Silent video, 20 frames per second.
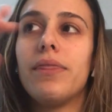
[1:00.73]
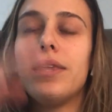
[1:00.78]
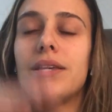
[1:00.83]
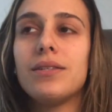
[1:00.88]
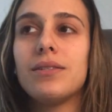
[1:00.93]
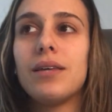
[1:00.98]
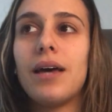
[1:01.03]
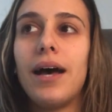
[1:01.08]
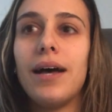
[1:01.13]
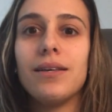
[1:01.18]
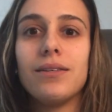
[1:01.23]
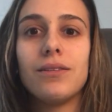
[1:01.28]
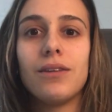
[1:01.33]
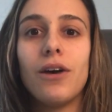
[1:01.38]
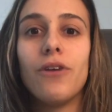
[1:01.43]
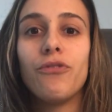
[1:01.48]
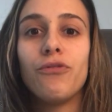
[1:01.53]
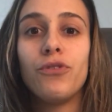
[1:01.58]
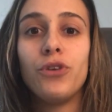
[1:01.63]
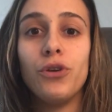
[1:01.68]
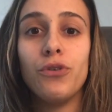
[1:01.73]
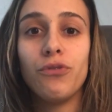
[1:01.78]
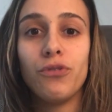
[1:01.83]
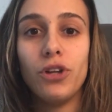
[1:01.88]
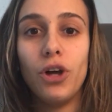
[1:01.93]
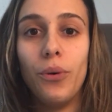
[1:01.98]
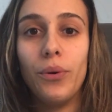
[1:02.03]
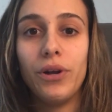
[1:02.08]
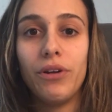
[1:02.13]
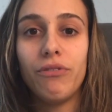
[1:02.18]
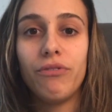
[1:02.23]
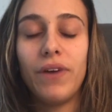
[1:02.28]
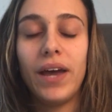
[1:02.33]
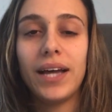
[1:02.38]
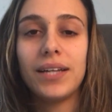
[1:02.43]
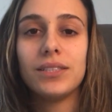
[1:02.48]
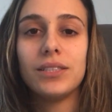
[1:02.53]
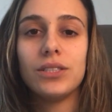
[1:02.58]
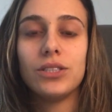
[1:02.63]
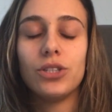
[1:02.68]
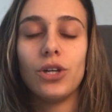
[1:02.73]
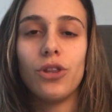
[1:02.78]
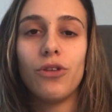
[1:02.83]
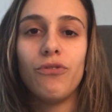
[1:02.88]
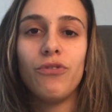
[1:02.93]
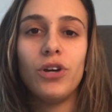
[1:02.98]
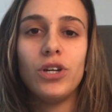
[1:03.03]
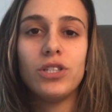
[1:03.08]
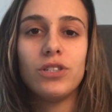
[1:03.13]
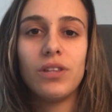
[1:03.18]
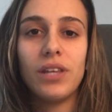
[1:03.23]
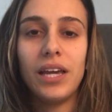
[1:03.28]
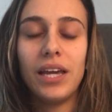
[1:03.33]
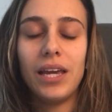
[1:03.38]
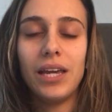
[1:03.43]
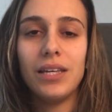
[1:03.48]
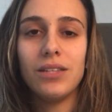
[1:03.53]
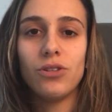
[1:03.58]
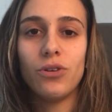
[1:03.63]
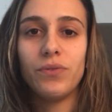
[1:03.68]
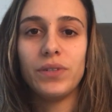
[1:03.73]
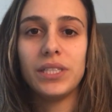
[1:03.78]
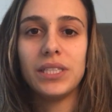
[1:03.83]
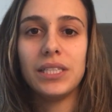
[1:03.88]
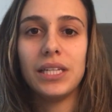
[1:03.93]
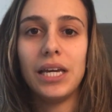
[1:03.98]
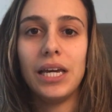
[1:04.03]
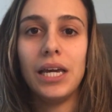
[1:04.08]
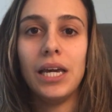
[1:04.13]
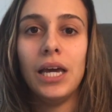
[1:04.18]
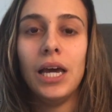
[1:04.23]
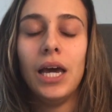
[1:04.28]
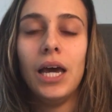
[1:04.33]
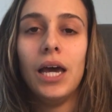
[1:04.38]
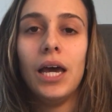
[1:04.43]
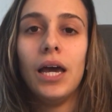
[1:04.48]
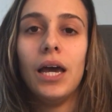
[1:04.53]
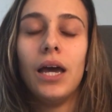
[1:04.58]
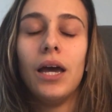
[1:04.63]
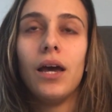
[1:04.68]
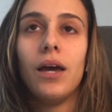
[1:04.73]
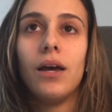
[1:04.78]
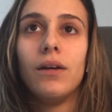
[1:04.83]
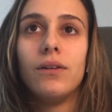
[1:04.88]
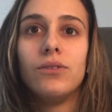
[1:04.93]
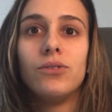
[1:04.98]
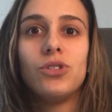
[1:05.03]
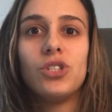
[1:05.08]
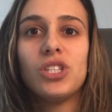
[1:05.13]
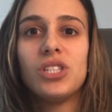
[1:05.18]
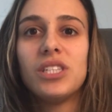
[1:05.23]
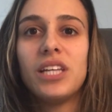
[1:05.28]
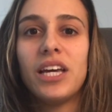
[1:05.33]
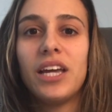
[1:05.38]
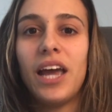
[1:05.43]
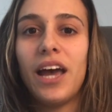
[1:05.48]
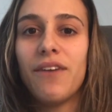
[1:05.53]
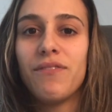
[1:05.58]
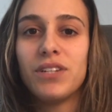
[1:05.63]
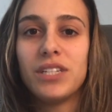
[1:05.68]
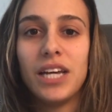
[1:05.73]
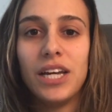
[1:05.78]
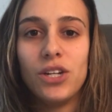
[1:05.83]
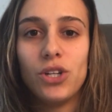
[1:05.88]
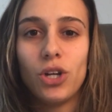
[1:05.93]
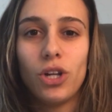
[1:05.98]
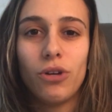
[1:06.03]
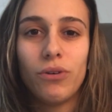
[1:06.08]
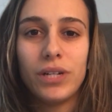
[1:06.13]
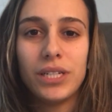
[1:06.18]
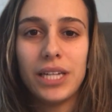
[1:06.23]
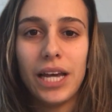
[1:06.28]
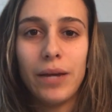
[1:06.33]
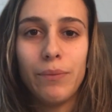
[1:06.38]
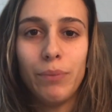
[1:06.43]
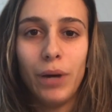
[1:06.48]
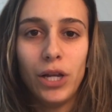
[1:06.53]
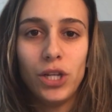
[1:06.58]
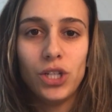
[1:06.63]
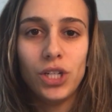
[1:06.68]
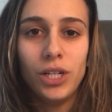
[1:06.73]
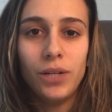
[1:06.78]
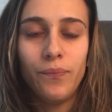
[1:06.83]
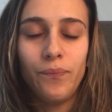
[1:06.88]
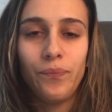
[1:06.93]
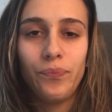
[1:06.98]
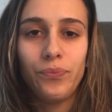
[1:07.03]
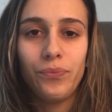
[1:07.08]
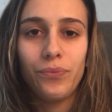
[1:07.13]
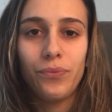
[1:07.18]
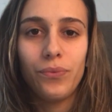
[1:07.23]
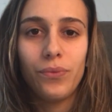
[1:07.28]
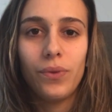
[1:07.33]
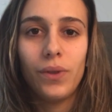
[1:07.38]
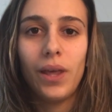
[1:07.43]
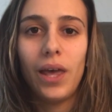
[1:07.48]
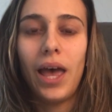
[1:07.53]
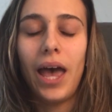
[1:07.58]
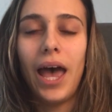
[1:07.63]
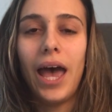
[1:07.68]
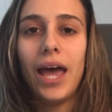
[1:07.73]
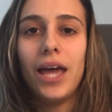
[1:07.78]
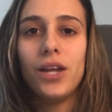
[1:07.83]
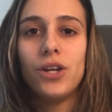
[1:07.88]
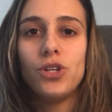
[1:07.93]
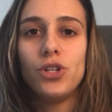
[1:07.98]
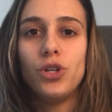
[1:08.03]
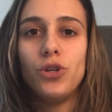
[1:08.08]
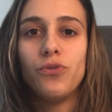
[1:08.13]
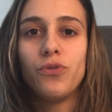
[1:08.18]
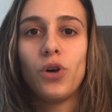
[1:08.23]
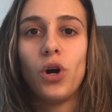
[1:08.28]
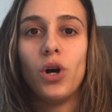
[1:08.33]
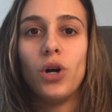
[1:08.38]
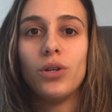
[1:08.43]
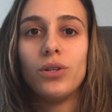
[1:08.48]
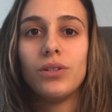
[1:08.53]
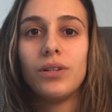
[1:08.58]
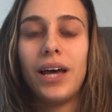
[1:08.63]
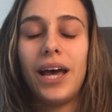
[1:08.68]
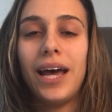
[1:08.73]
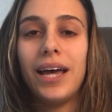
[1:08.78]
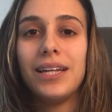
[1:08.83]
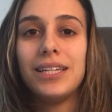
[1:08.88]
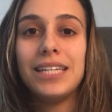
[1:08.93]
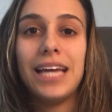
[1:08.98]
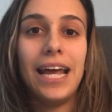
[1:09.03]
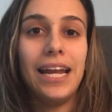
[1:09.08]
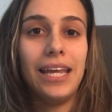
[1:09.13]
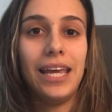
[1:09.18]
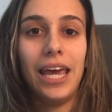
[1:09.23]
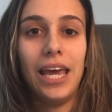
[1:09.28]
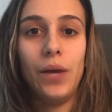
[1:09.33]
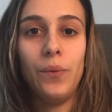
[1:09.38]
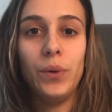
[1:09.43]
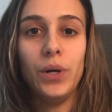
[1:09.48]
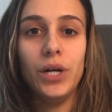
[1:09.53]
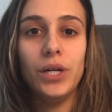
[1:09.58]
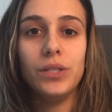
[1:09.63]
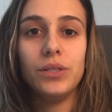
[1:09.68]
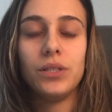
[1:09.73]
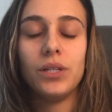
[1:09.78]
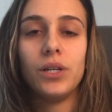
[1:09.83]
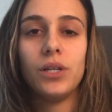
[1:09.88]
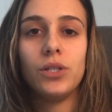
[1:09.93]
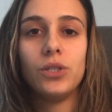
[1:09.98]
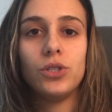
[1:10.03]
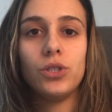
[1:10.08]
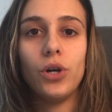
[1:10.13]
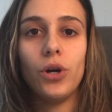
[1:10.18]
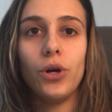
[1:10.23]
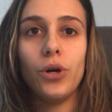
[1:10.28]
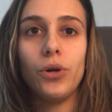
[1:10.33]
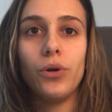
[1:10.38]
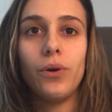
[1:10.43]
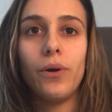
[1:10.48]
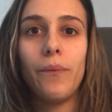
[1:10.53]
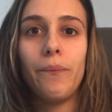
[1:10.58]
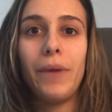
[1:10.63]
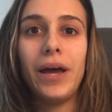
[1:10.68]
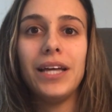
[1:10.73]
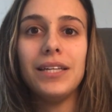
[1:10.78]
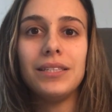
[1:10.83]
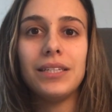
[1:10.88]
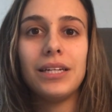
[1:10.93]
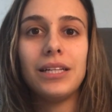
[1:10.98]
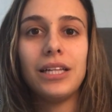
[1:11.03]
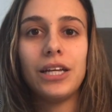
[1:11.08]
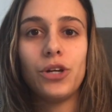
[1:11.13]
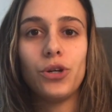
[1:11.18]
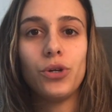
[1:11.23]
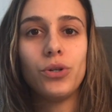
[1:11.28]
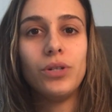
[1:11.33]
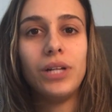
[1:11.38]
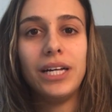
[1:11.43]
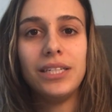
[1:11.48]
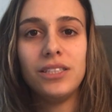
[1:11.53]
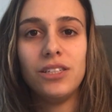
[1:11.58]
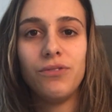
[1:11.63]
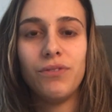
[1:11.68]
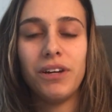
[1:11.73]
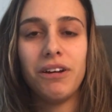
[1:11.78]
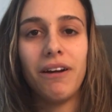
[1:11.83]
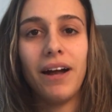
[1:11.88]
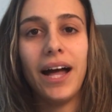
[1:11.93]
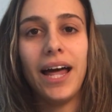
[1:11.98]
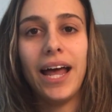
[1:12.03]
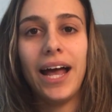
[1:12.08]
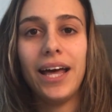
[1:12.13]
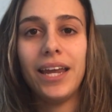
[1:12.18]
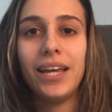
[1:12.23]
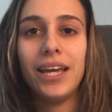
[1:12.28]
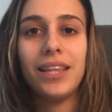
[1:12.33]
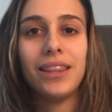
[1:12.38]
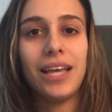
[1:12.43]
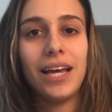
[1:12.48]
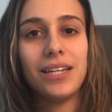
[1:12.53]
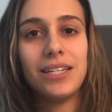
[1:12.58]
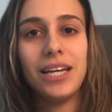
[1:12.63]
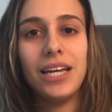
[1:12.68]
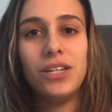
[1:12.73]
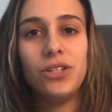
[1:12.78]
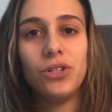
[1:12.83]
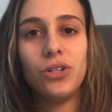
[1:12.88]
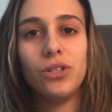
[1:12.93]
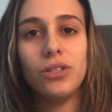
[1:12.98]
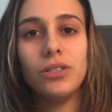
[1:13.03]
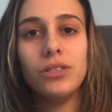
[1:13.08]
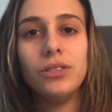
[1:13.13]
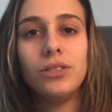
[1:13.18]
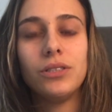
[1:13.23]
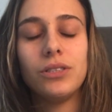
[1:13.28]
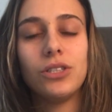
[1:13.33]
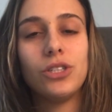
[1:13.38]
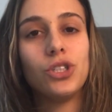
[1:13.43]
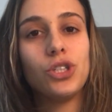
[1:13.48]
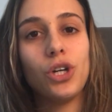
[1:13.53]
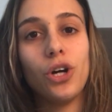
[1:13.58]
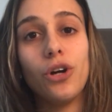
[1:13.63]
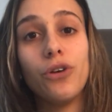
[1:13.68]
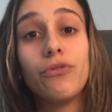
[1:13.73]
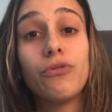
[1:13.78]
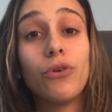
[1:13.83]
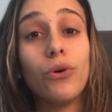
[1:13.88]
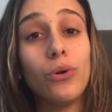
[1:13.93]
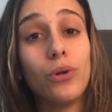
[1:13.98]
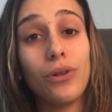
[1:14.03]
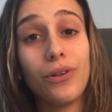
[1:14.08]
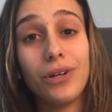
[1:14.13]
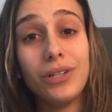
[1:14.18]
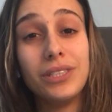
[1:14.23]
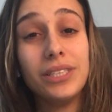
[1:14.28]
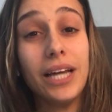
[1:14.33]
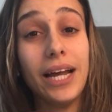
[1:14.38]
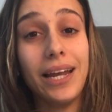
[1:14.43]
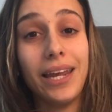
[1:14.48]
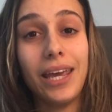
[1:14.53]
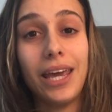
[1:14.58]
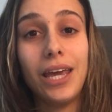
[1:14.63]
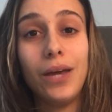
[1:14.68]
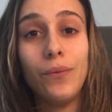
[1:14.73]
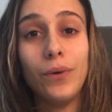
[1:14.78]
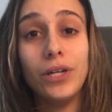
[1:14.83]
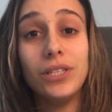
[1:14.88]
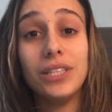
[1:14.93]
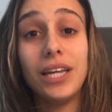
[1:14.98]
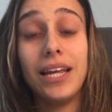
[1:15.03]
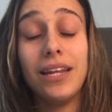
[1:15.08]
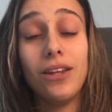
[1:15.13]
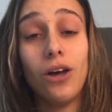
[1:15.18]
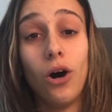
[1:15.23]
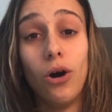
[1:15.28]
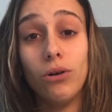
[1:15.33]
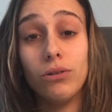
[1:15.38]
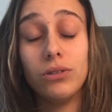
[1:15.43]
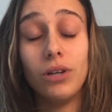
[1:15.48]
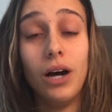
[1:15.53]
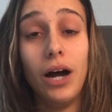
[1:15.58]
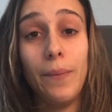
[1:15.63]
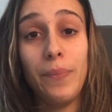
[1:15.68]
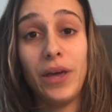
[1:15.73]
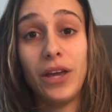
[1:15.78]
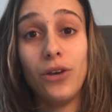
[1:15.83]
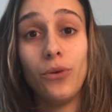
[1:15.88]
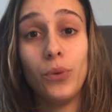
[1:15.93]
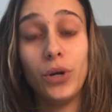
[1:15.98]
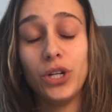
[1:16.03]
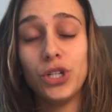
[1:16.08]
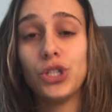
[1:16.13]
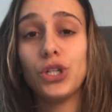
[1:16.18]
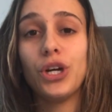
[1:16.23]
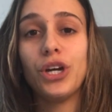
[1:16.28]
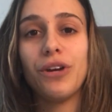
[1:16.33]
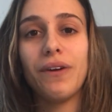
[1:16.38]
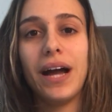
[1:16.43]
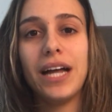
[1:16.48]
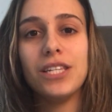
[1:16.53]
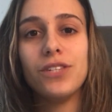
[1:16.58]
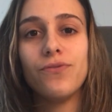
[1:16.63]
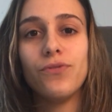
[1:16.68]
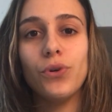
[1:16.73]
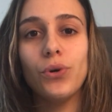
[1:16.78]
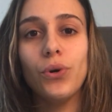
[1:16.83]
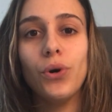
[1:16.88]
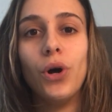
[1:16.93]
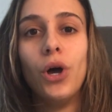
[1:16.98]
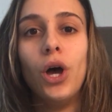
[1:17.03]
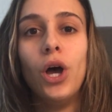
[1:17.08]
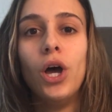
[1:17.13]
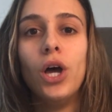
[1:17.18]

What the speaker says: this has a few flow-on effects. So the first thing is obviously, just say you have a $10 a day budget and you've got 10 keywords. So basically Google has to figure out how to get that $10 to show for all of those 10 keywords in the whole time that you want to show your ads for.